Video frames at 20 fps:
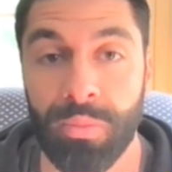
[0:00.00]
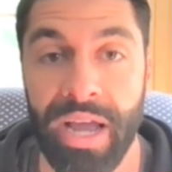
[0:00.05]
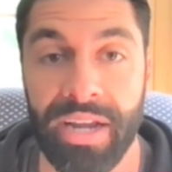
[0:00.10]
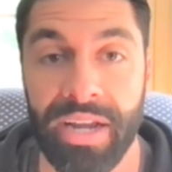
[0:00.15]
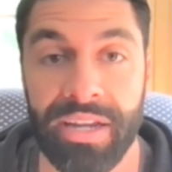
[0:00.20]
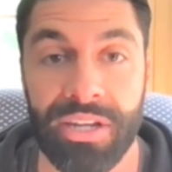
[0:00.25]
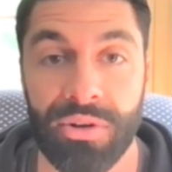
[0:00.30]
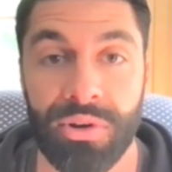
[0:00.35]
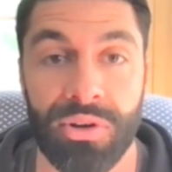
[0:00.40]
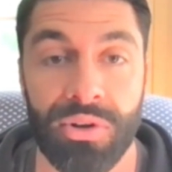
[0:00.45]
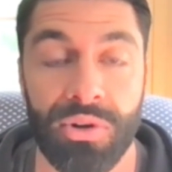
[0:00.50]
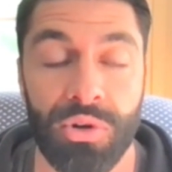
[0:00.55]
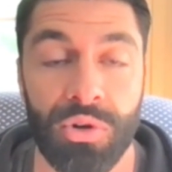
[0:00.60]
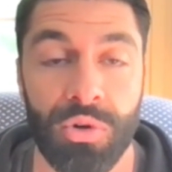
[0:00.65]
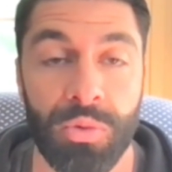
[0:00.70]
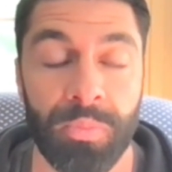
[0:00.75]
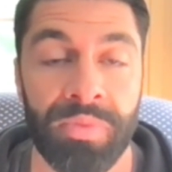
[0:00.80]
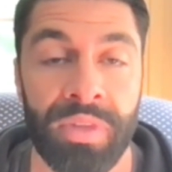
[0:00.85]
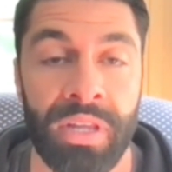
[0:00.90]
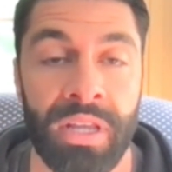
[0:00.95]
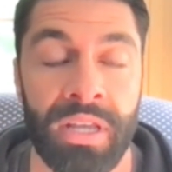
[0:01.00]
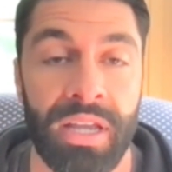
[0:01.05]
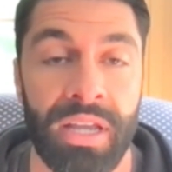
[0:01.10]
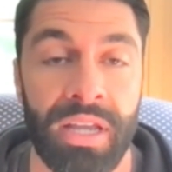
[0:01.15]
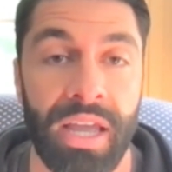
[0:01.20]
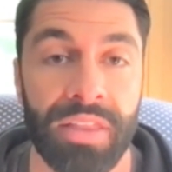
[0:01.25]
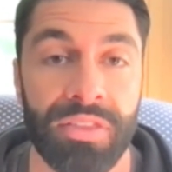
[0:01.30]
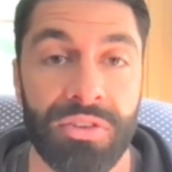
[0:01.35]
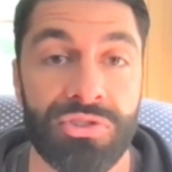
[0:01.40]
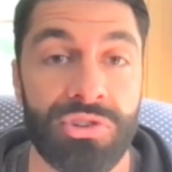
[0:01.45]
back here at home.
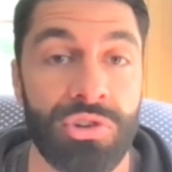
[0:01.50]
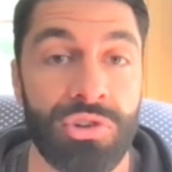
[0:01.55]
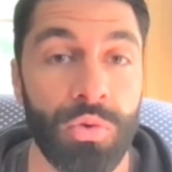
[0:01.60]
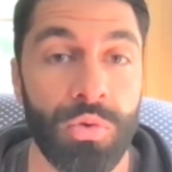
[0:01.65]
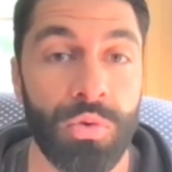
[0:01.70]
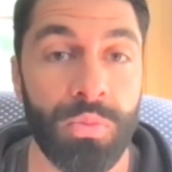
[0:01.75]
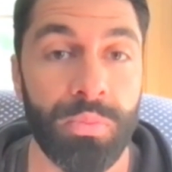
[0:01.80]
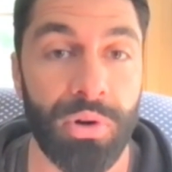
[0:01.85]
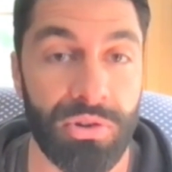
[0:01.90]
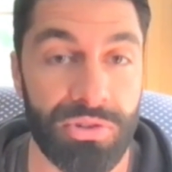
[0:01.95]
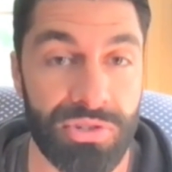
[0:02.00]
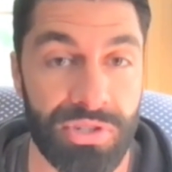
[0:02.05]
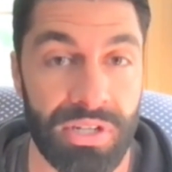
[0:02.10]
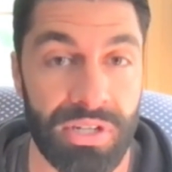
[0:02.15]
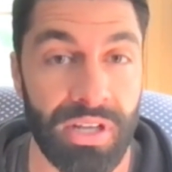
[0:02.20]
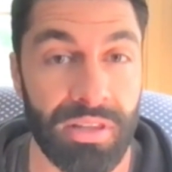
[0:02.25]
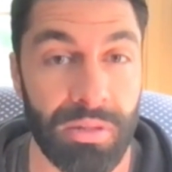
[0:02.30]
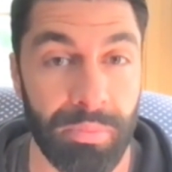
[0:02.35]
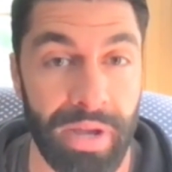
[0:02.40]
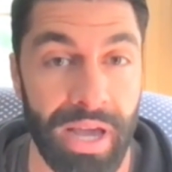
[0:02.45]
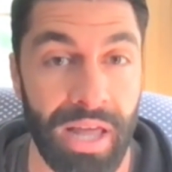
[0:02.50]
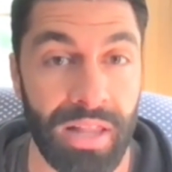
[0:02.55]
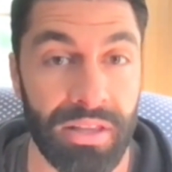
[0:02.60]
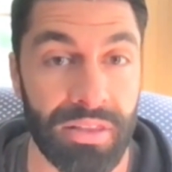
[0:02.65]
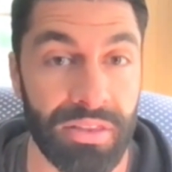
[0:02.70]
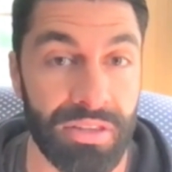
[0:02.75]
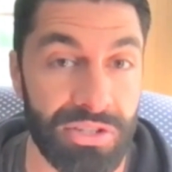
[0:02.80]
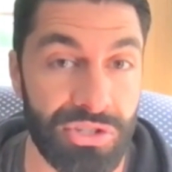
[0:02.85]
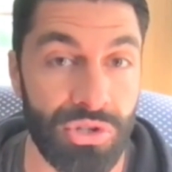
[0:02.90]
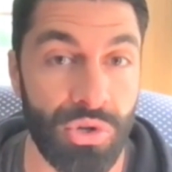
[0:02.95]
And there's no person on the
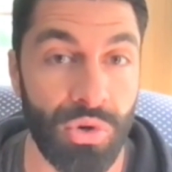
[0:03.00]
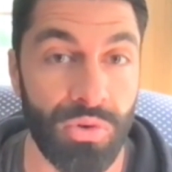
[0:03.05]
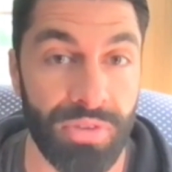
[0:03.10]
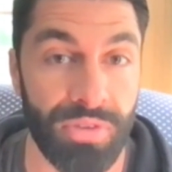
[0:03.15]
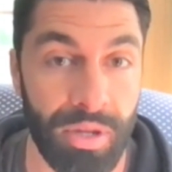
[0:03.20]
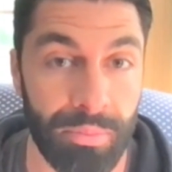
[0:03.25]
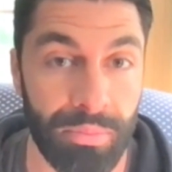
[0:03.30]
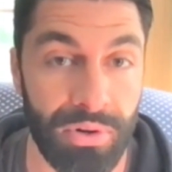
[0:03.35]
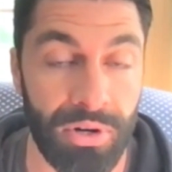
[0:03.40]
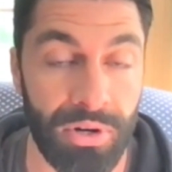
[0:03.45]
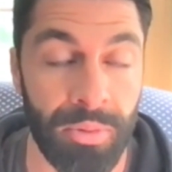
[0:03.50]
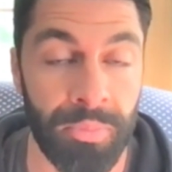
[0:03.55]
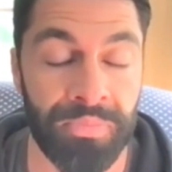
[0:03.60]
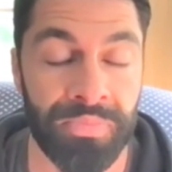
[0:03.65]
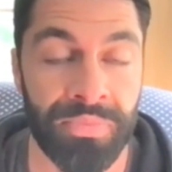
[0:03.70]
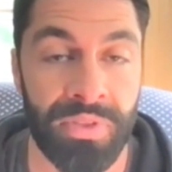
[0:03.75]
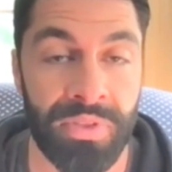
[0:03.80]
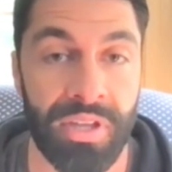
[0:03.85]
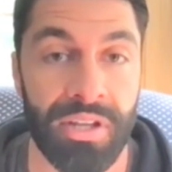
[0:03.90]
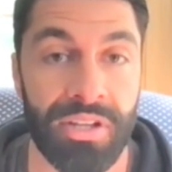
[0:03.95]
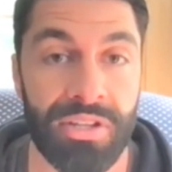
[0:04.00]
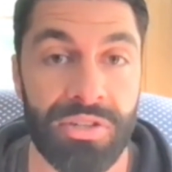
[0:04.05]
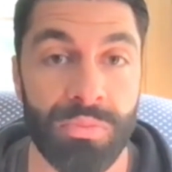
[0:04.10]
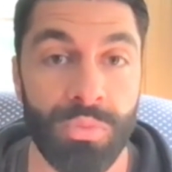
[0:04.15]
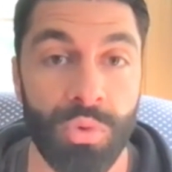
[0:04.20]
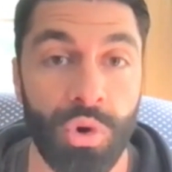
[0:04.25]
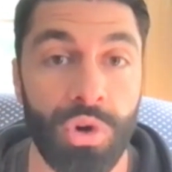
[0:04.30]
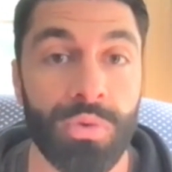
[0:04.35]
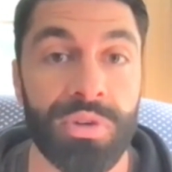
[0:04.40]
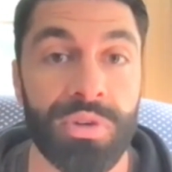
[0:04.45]
ballot this November that is
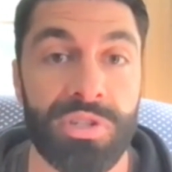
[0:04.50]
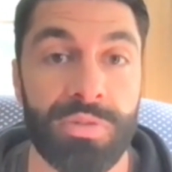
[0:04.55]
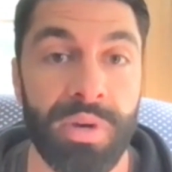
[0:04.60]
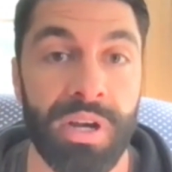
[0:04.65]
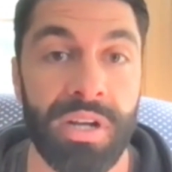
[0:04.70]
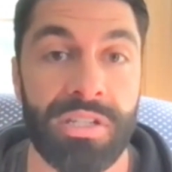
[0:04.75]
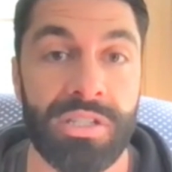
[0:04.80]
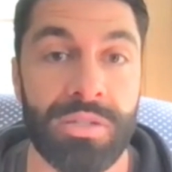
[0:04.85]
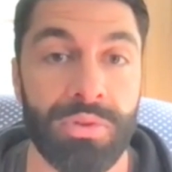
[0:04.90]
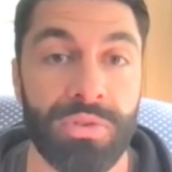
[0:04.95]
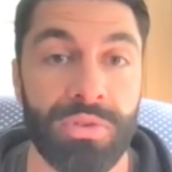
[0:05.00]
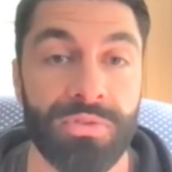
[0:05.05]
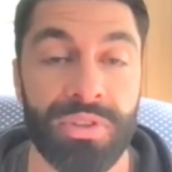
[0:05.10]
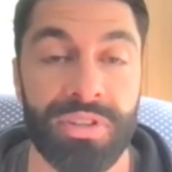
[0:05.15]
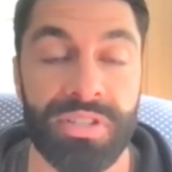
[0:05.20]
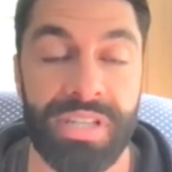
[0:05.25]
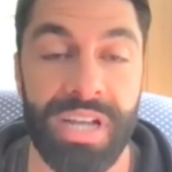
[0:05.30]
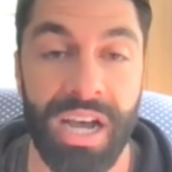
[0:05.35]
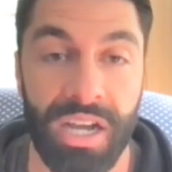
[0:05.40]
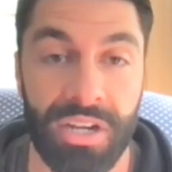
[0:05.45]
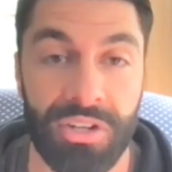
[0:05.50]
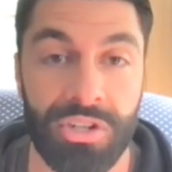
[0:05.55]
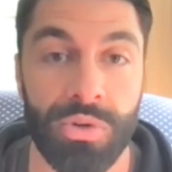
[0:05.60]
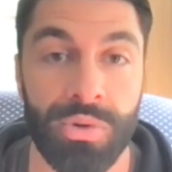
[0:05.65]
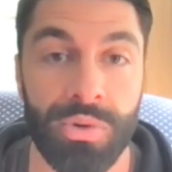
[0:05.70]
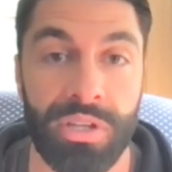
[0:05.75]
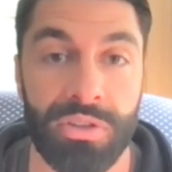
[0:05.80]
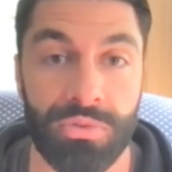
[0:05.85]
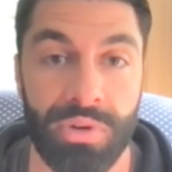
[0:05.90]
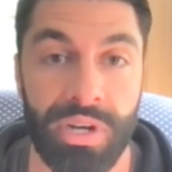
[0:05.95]
more responsible for this
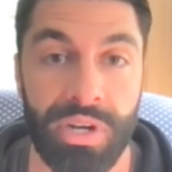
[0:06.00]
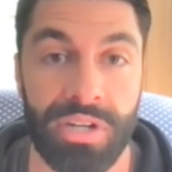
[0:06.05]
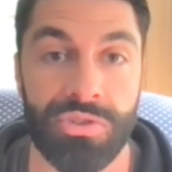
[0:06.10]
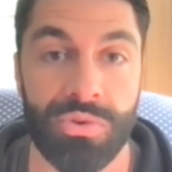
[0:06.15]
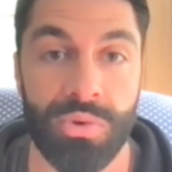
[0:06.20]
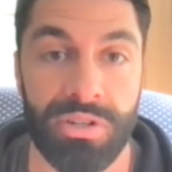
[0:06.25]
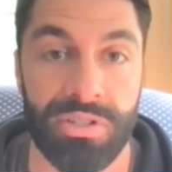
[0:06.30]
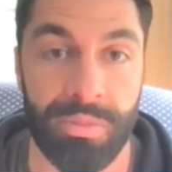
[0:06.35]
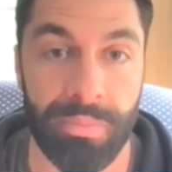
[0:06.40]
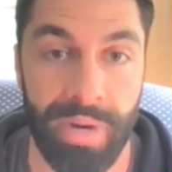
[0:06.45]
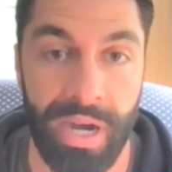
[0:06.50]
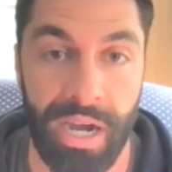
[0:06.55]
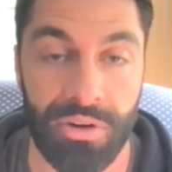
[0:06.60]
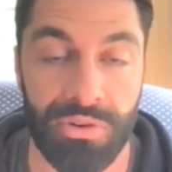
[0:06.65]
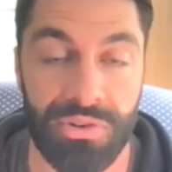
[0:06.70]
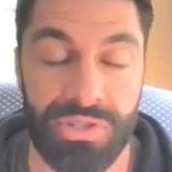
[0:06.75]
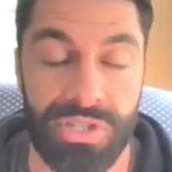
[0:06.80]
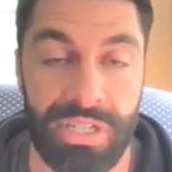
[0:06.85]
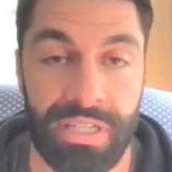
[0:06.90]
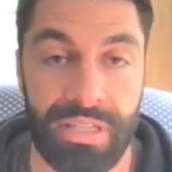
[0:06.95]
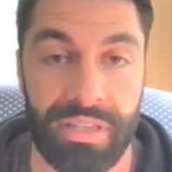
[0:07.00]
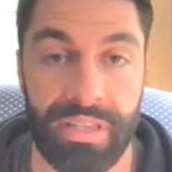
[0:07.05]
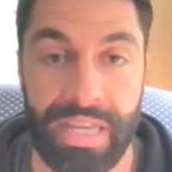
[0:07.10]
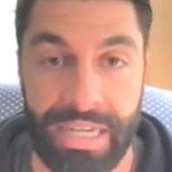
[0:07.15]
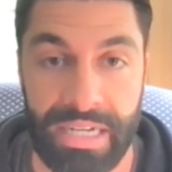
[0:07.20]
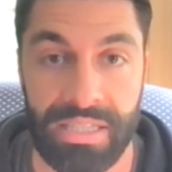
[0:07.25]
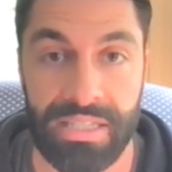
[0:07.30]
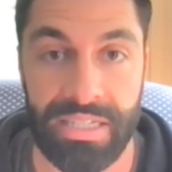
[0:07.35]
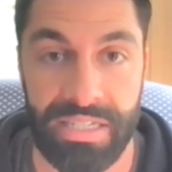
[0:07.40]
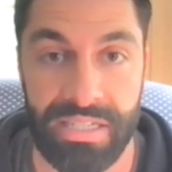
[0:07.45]
ongoing threat to our democracy
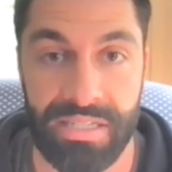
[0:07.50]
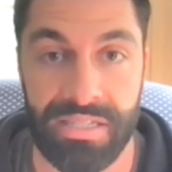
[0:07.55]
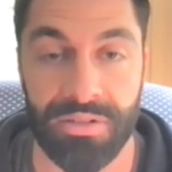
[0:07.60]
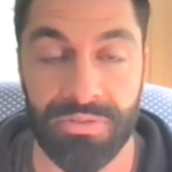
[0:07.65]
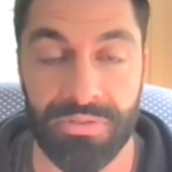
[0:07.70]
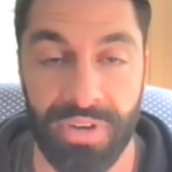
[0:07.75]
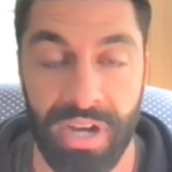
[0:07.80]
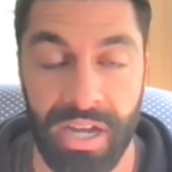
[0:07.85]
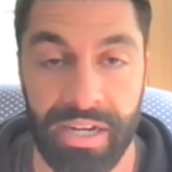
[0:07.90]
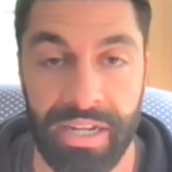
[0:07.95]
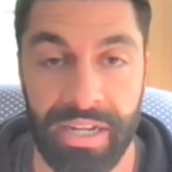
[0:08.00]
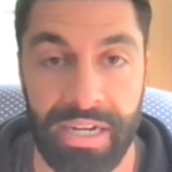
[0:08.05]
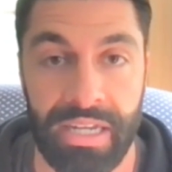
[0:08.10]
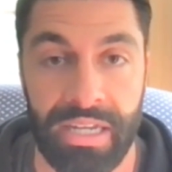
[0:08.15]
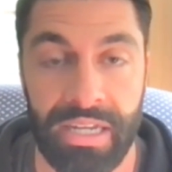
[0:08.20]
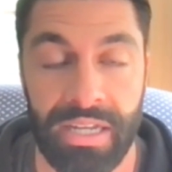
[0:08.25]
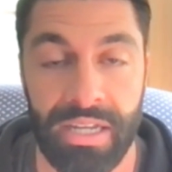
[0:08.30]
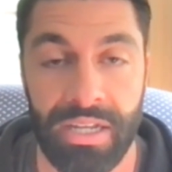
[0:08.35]
than Elise Stefanik.